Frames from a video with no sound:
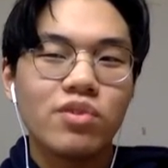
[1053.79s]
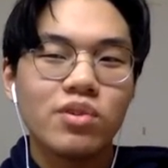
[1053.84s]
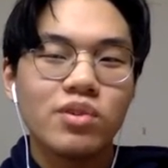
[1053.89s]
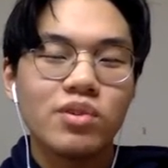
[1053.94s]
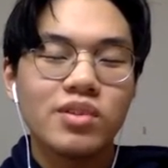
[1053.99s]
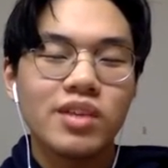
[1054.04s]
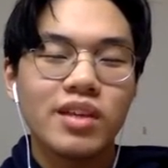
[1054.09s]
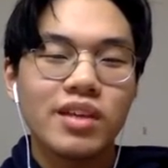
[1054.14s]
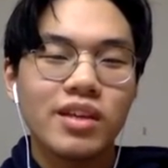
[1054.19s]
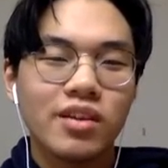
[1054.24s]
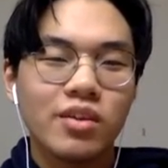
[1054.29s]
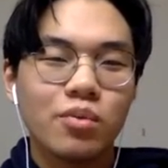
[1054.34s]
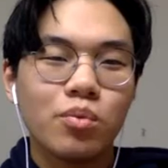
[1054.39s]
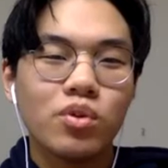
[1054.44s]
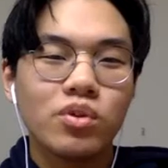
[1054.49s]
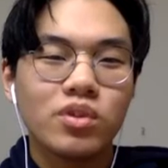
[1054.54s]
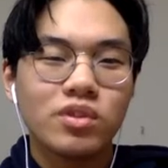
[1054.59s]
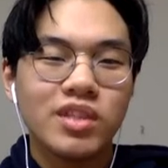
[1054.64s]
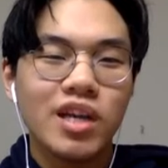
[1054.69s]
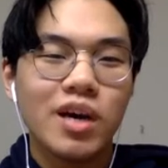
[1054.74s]
He was like,
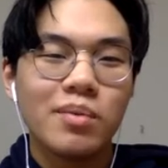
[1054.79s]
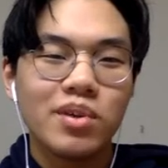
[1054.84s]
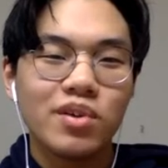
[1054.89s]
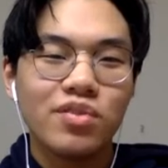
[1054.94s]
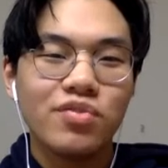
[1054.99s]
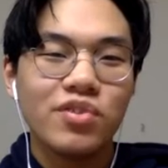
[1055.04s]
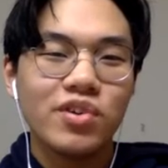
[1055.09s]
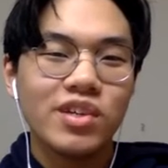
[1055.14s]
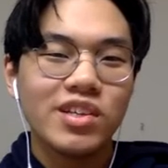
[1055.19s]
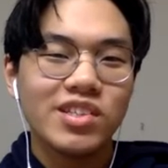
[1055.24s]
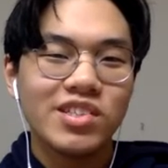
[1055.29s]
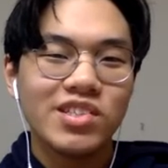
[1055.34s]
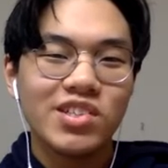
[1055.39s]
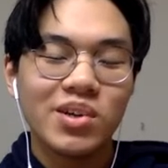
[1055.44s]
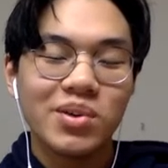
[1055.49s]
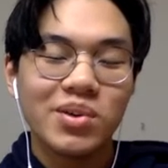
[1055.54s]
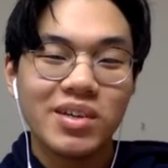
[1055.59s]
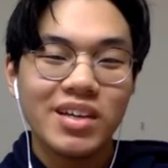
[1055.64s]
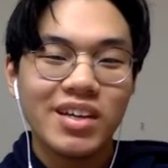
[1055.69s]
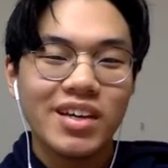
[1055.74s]
well, tell me your funniest
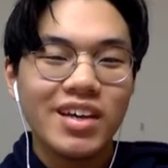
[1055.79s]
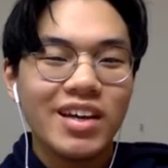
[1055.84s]
joke.